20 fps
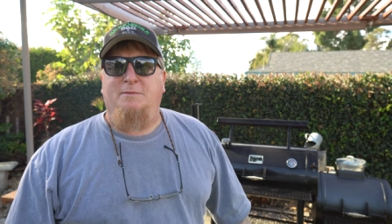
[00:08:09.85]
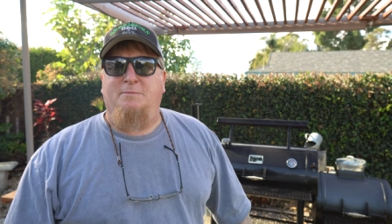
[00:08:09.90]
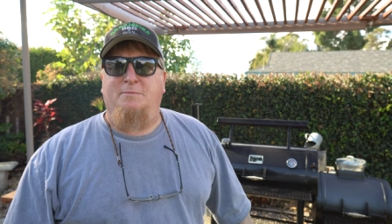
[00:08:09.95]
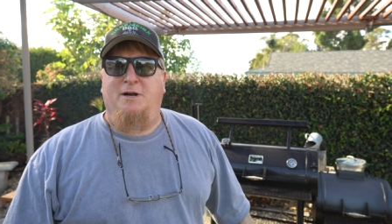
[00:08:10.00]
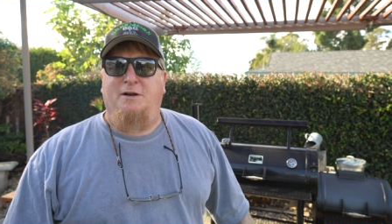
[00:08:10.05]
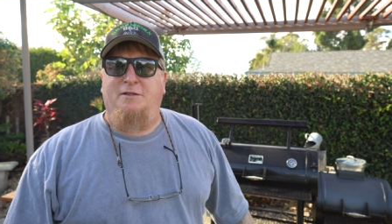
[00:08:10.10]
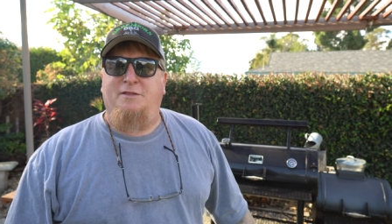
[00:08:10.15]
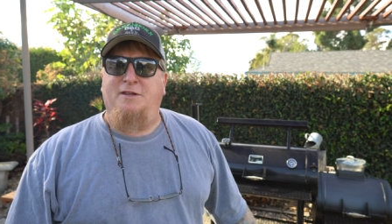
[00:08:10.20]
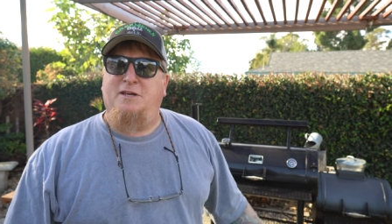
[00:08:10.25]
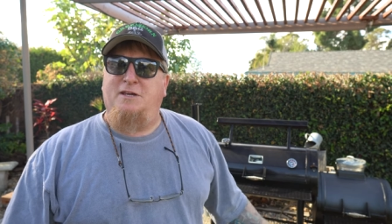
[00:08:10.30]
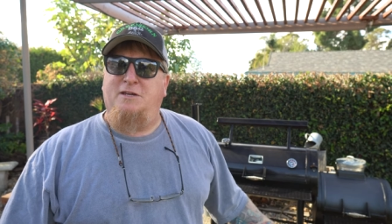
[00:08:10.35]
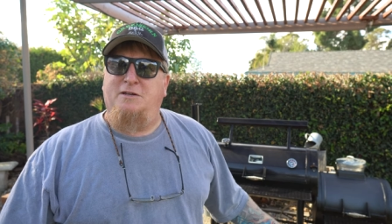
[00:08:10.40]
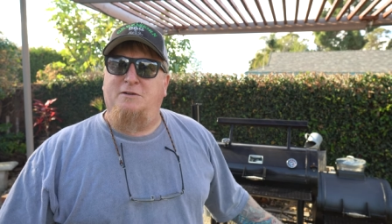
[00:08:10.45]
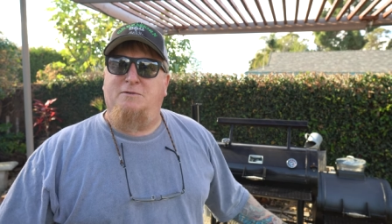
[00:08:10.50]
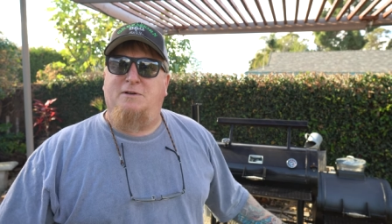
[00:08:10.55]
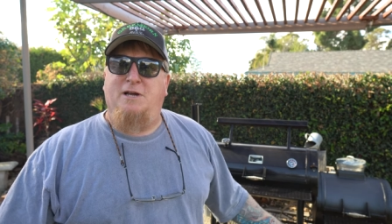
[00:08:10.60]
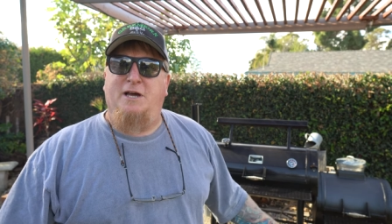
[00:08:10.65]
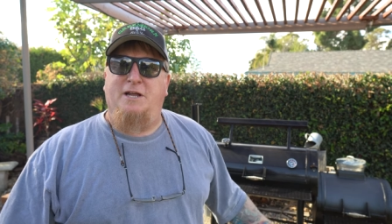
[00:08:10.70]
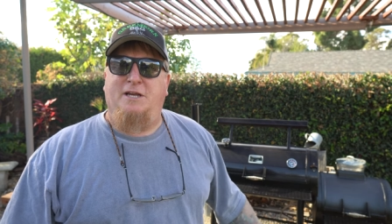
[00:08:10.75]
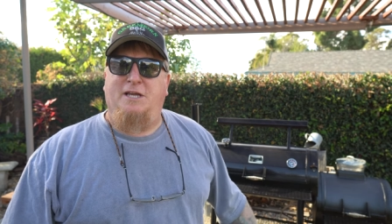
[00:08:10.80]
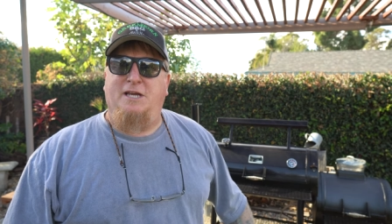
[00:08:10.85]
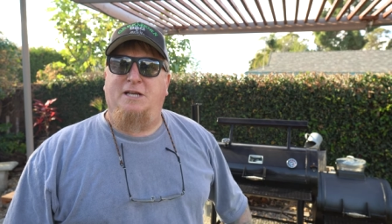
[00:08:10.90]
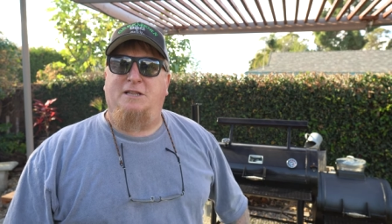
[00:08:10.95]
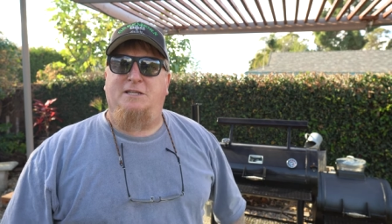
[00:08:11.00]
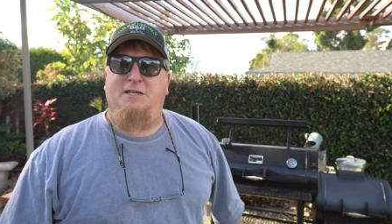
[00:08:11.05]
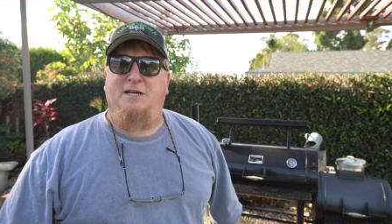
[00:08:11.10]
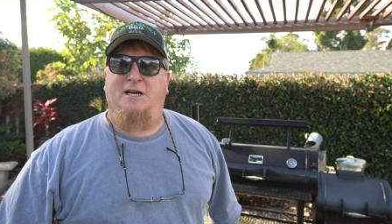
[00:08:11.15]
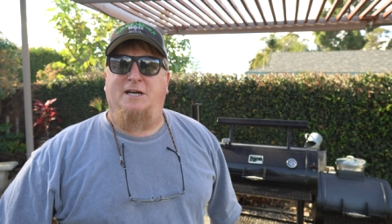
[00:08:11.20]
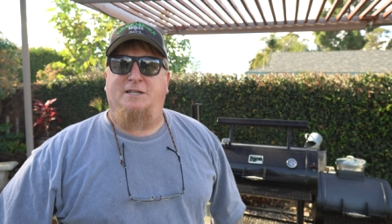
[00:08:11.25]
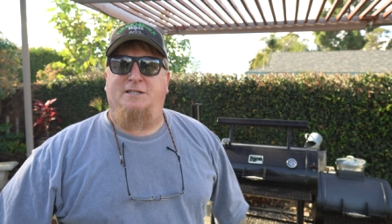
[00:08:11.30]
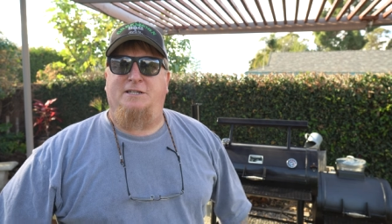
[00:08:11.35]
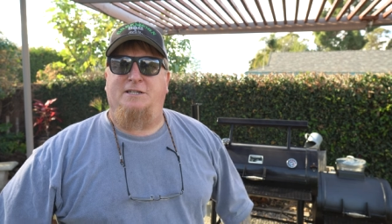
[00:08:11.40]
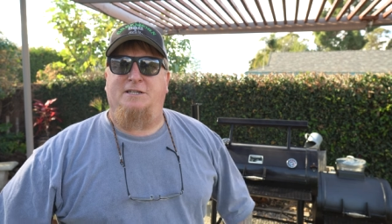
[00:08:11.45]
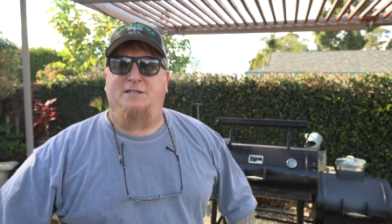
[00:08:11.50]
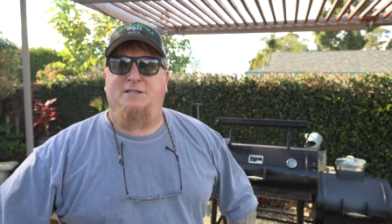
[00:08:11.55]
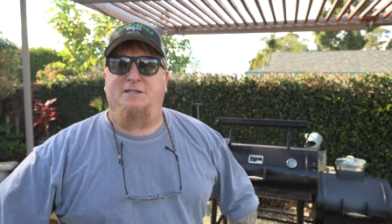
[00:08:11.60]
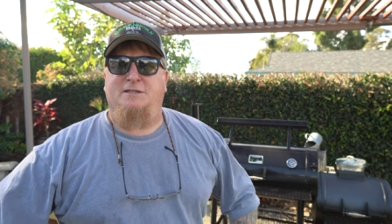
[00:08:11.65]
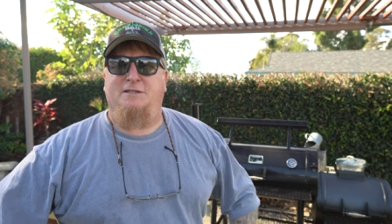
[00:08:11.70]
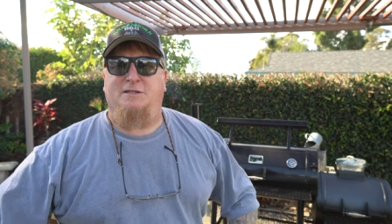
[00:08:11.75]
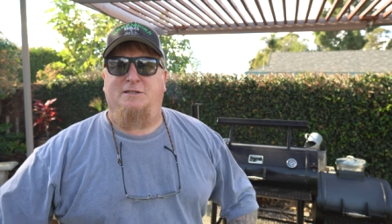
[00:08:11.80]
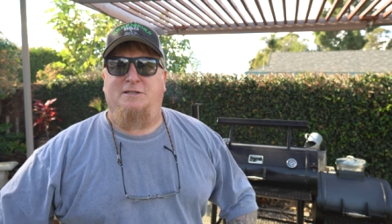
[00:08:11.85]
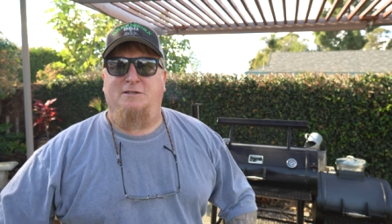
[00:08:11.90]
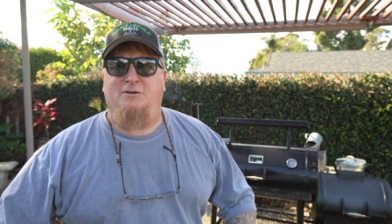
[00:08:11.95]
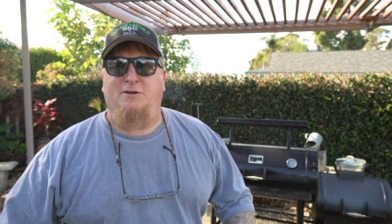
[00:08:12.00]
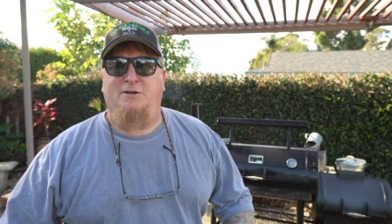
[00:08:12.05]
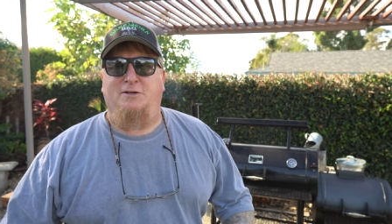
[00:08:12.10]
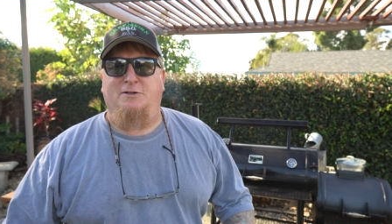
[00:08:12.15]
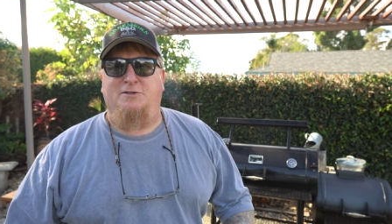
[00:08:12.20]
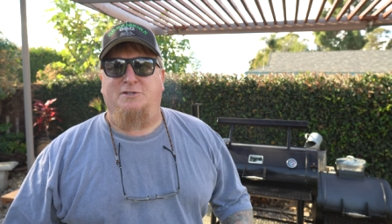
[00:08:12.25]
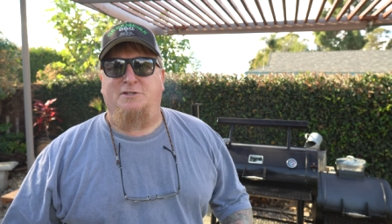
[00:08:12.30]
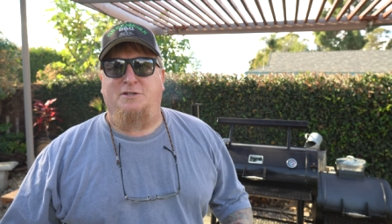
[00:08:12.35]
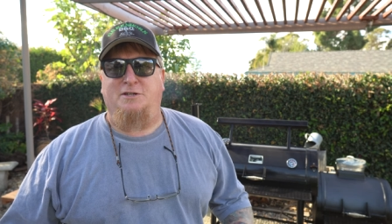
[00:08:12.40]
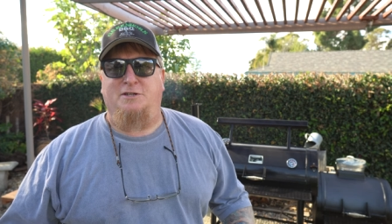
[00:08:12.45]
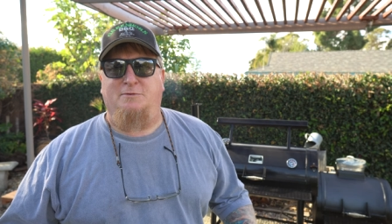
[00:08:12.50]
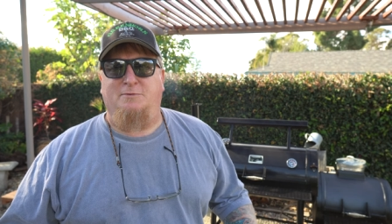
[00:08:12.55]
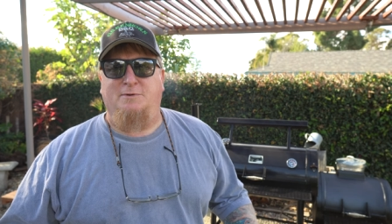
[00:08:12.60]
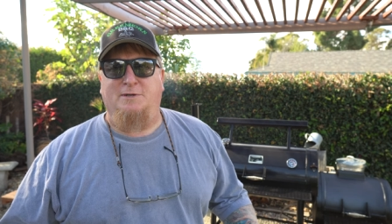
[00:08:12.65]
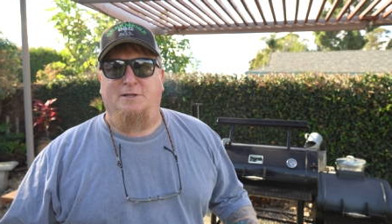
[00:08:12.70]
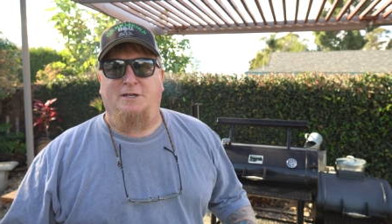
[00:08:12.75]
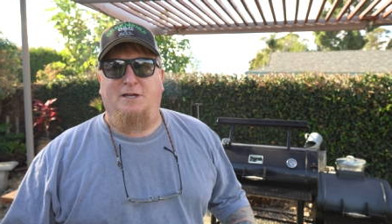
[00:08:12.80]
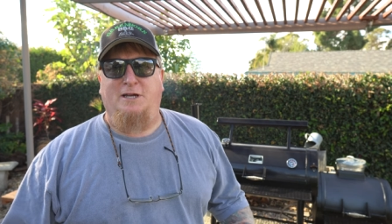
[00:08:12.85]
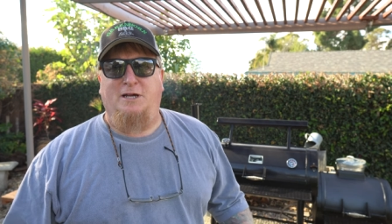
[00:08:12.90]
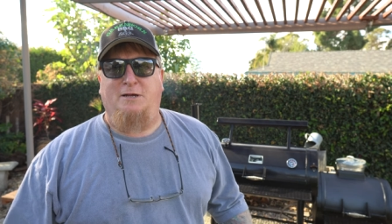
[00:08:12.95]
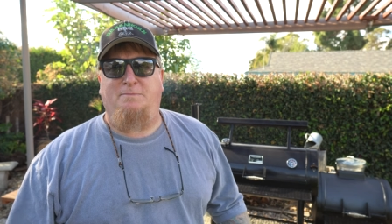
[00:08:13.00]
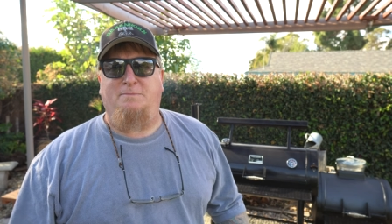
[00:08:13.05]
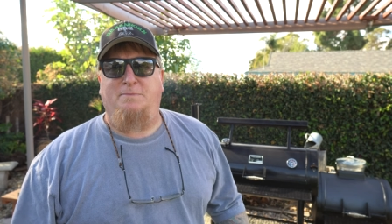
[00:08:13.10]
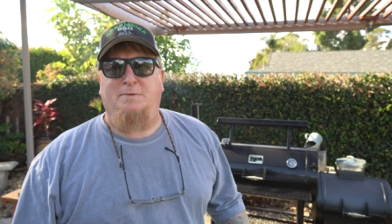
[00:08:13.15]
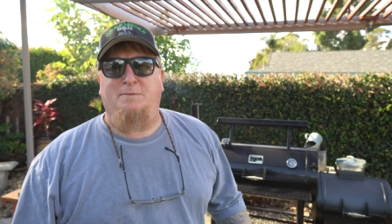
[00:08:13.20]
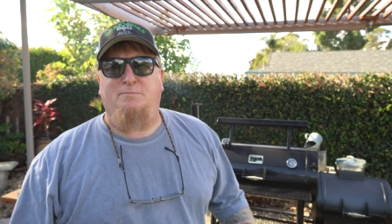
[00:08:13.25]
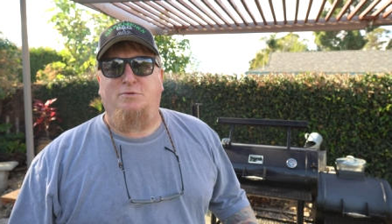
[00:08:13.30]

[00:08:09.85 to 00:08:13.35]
but I think you kind of get the idea that the oil is going to really help